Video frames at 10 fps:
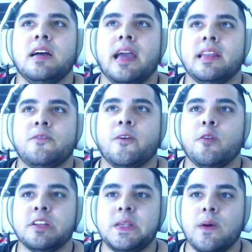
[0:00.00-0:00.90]
And if we
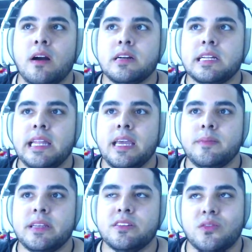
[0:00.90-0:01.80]
were to
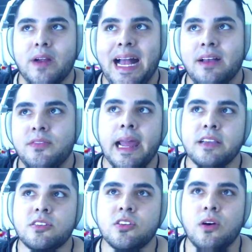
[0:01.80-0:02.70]
unclaim this raft,
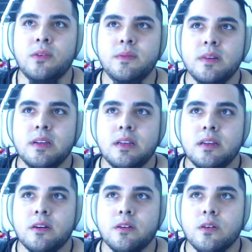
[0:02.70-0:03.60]
like so,
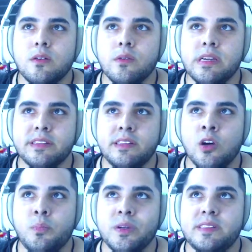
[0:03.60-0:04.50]
we could
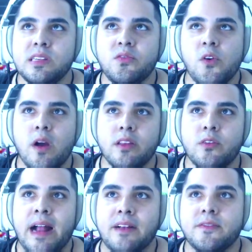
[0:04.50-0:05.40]
still put C4 on the
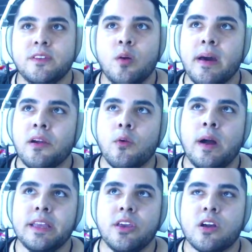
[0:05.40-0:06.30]
raft. No matter
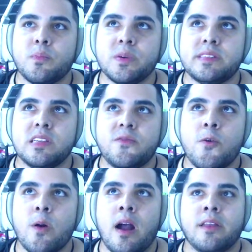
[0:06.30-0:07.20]
what, you could put
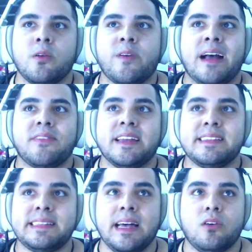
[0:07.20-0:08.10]
C4 on the raft
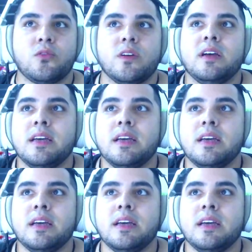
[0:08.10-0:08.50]
itself.